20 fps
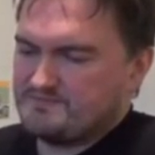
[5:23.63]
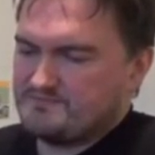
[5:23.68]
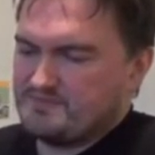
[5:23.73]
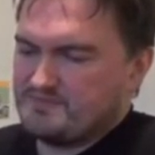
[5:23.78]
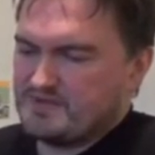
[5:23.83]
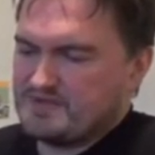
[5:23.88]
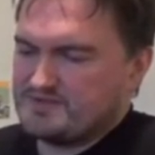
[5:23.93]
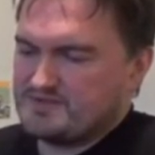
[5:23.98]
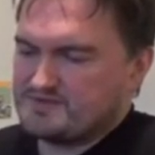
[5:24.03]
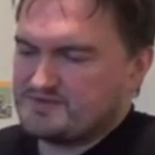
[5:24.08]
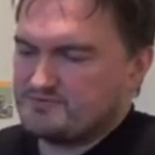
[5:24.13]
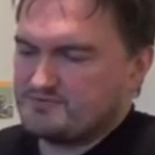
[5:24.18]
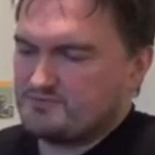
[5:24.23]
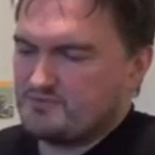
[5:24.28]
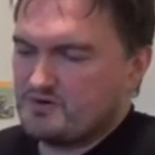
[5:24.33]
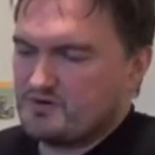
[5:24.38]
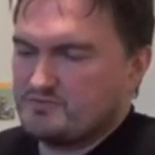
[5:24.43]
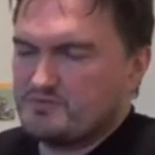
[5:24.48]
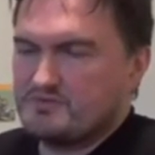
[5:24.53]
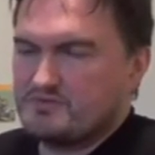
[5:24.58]
plan to
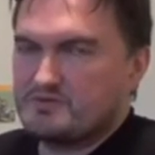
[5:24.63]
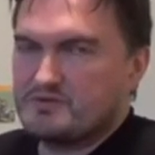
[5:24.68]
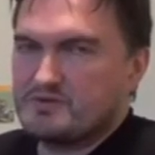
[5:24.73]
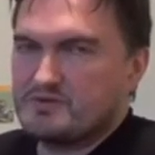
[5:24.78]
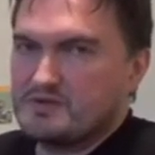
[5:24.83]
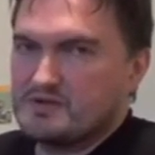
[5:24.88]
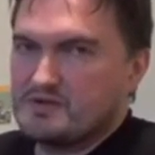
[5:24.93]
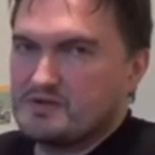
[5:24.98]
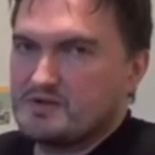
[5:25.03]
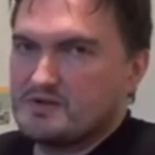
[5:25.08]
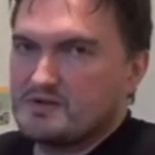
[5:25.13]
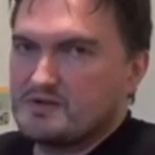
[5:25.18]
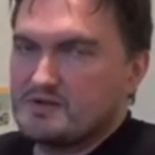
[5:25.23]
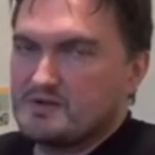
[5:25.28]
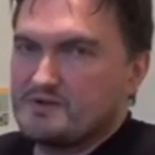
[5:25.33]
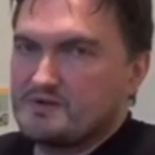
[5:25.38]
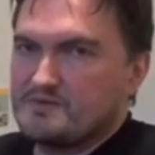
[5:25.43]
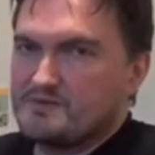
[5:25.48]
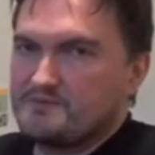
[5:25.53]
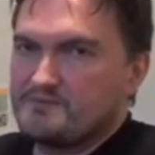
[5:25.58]
rob,
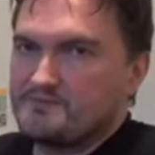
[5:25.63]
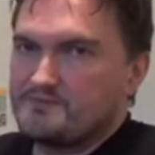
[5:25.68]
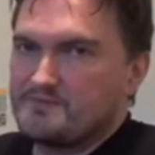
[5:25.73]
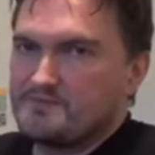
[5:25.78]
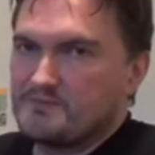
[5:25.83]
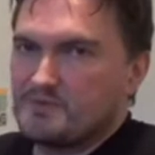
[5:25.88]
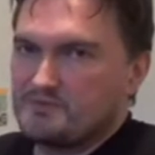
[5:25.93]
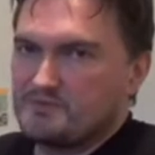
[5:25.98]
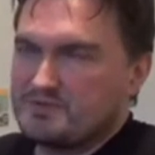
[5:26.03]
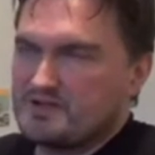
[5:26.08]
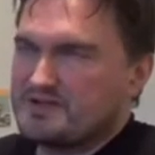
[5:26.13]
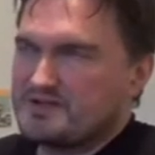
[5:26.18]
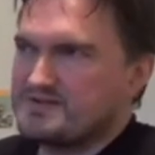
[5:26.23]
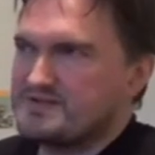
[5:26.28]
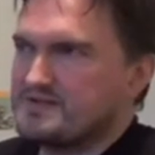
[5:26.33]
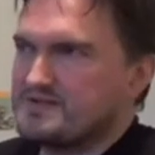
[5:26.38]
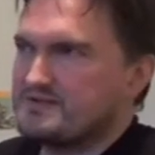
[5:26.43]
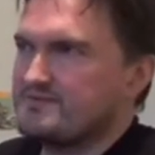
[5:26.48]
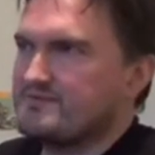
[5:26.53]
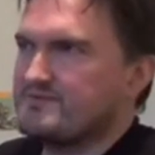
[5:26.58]
or plan
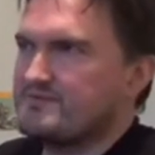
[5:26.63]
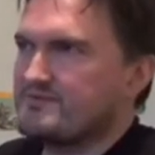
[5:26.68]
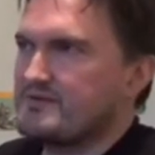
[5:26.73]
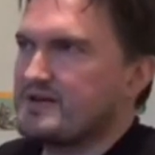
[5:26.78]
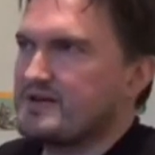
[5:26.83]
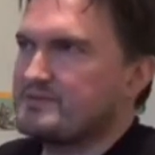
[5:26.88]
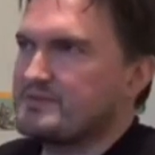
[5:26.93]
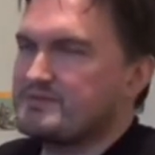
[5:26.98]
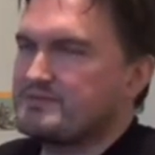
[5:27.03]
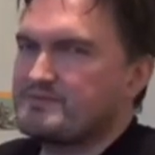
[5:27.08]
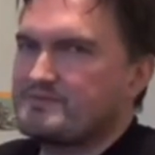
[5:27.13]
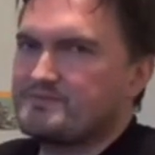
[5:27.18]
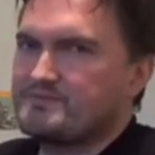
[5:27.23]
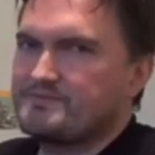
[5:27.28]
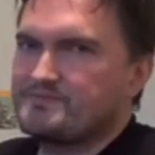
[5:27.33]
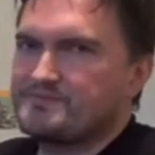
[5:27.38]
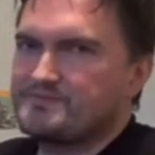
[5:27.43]
to frame him.